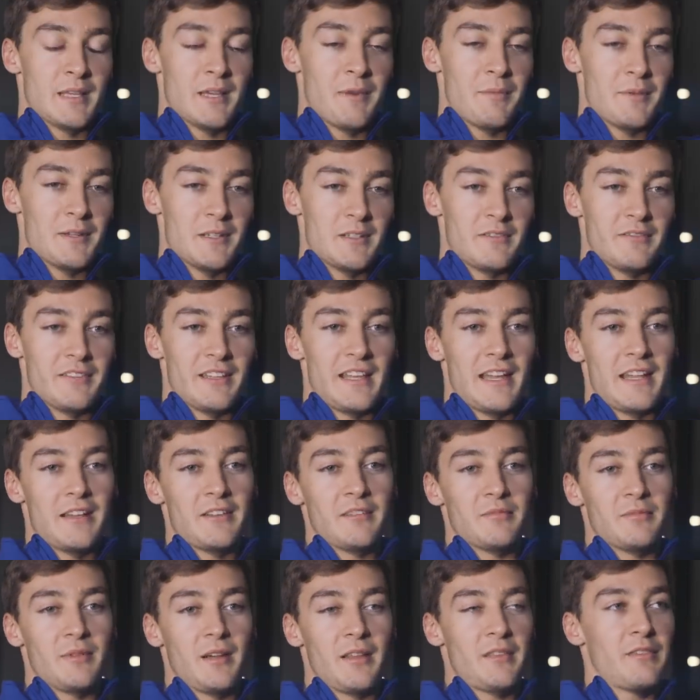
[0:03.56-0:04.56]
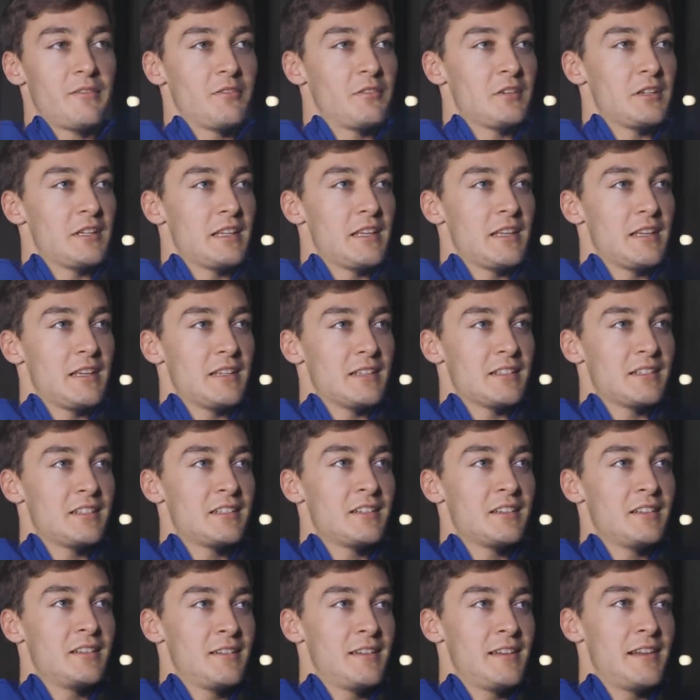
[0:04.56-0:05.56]
coming to the end of my 3
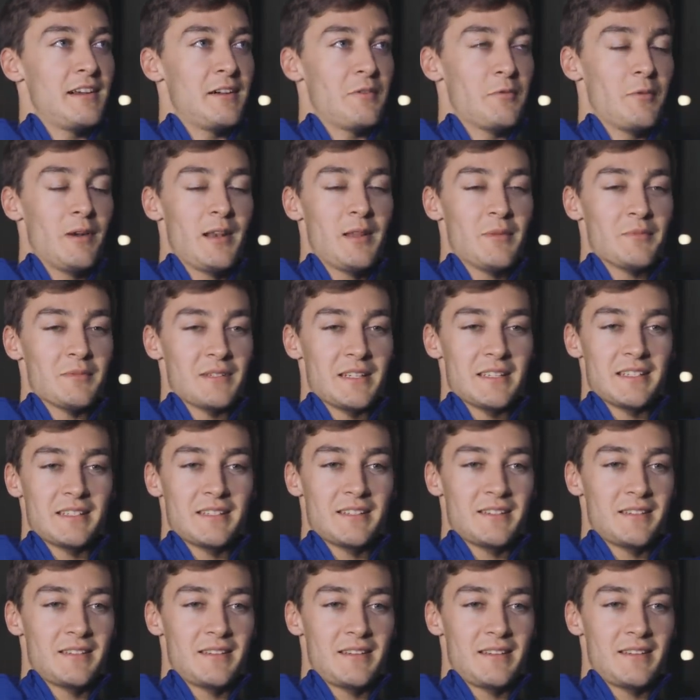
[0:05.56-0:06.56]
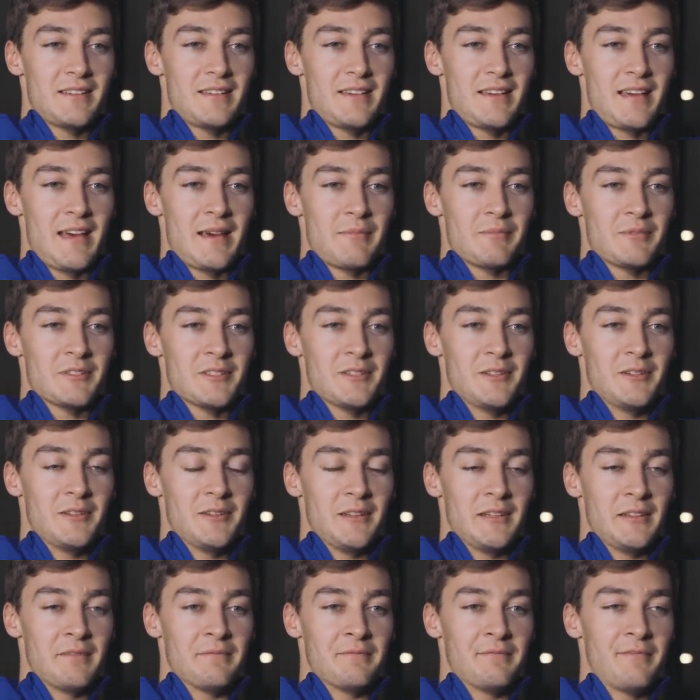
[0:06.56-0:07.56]
years here at Williams. It's
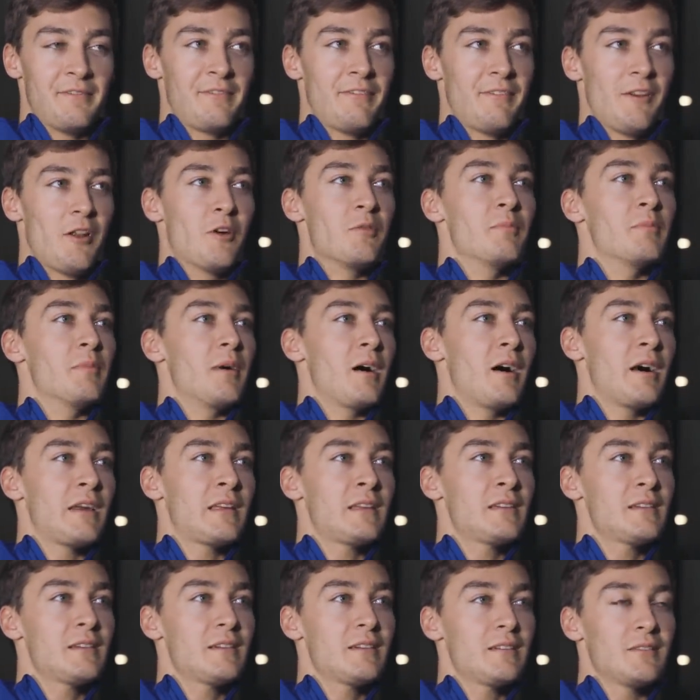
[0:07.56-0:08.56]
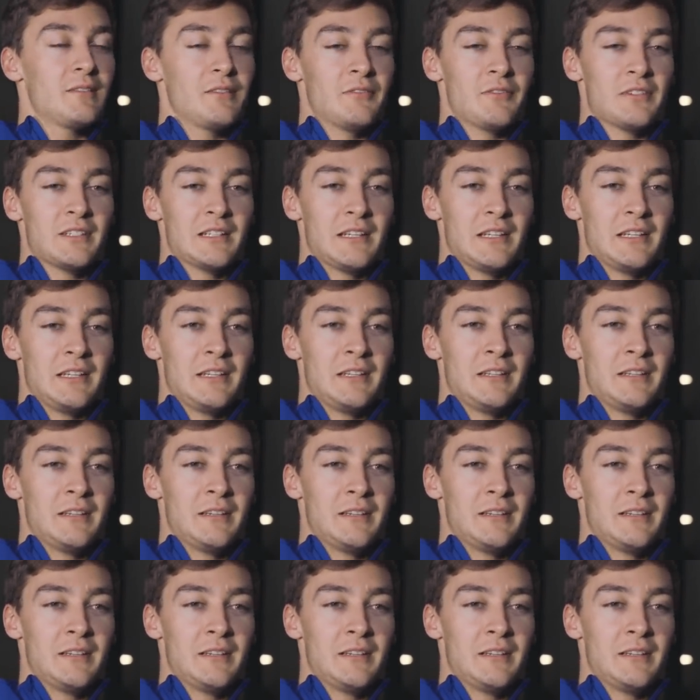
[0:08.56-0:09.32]
absolutely flown by. Obviously,